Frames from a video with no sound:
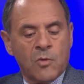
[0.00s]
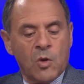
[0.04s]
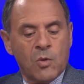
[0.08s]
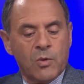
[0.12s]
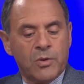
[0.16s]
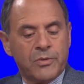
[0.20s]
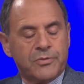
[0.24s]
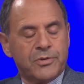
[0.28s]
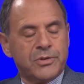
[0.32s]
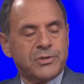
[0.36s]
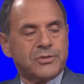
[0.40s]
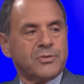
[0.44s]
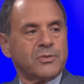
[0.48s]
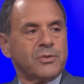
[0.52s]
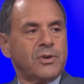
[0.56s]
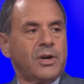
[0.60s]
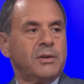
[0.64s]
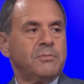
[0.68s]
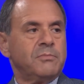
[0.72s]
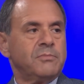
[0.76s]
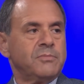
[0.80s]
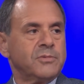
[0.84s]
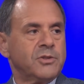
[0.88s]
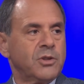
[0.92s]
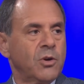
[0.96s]
Well, first of all,
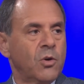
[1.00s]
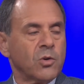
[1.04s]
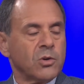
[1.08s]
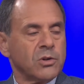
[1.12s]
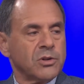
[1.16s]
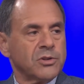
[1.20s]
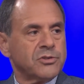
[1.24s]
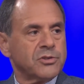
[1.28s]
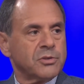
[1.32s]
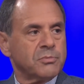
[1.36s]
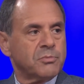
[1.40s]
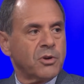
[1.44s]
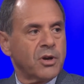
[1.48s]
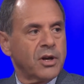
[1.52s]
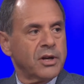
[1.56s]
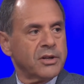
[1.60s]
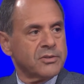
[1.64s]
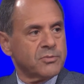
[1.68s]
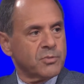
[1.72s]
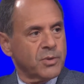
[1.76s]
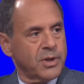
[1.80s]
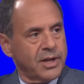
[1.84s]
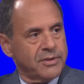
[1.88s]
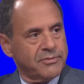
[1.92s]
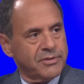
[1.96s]
I'm totally
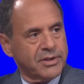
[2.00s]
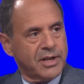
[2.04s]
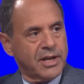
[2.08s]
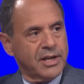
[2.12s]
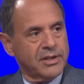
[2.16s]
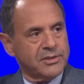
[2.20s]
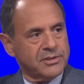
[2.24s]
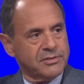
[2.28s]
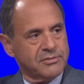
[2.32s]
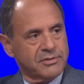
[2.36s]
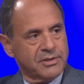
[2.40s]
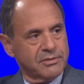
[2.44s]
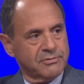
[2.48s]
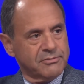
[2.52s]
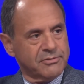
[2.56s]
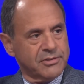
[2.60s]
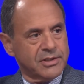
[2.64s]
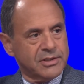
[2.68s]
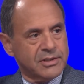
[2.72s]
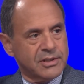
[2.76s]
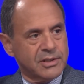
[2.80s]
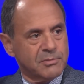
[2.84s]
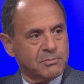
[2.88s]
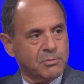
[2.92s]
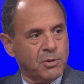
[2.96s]
surprised we have a case of
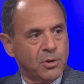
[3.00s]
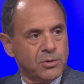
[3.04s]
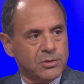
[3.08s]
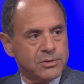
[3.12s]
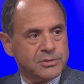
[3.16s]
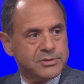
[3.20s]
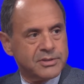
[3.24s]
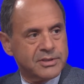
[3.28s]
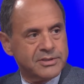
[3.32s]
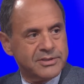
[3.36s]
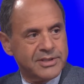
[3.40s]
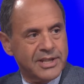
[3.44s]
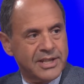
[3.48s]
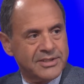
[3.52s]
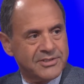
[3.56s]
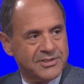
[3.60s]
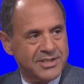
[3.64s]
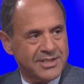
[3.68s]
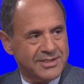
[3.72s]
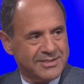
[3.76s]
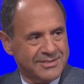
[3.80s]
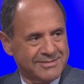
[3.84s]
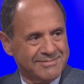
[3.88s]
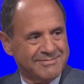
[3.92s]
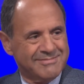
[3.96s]
conflicting polls, because that's,
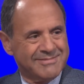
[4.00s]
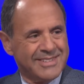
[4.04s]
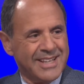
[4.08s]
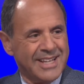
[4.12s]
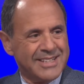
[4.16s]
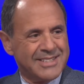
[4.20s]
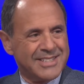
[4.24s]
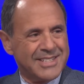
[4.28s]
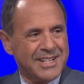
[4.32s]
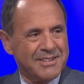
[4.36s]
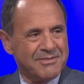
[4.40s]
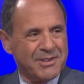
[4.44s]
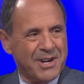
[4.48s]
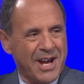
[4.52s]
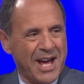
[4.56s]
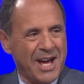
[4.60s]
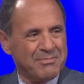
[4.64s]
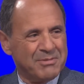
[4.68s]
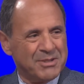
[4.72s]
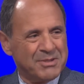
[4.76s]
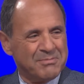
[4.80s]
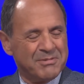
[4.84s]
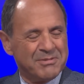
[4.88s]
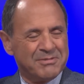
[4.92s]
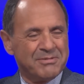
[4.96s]
ne that's never
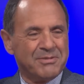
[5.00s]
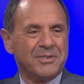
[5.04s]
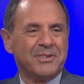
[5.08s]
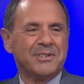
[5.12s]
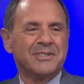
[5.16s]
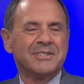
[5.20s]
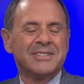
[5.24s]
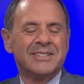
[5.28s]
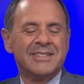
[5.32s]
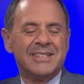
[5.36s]
happened before.